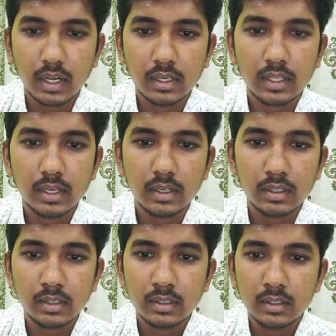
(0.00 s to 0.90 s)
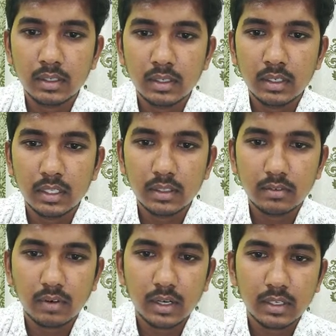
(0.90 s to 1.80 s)
and then
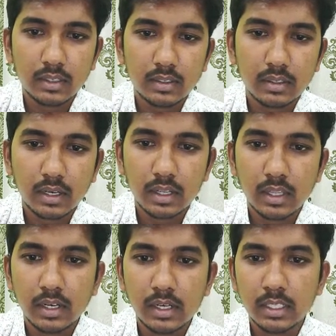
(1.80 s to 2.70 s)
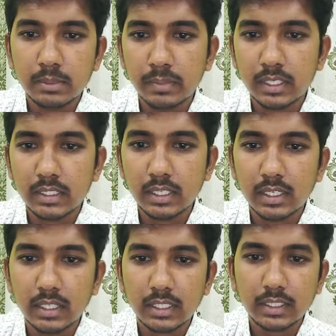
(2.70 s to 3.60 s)
it is mentioned
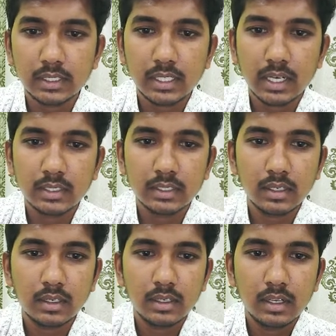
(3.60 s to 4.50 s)
in the suggested answer